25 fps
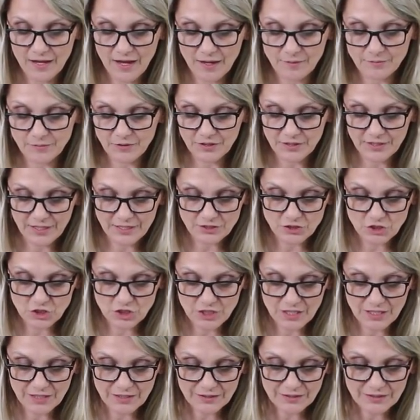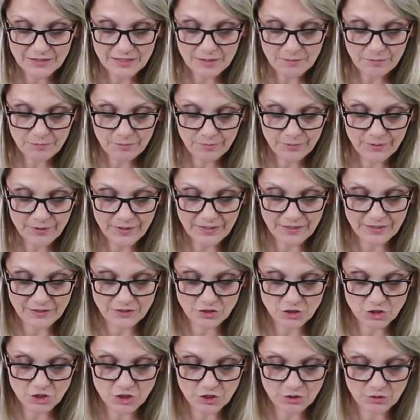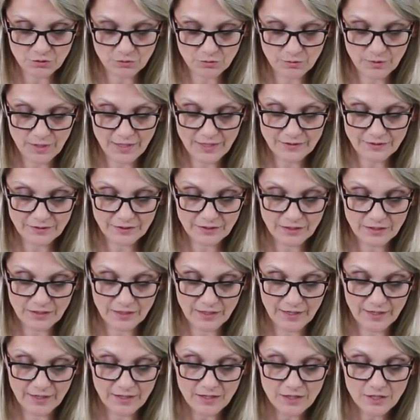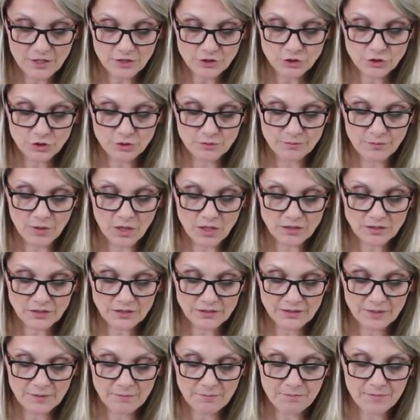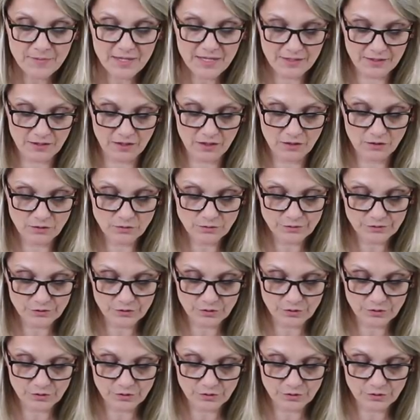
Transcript: I'm gonna gently pinch right here to mark the middle.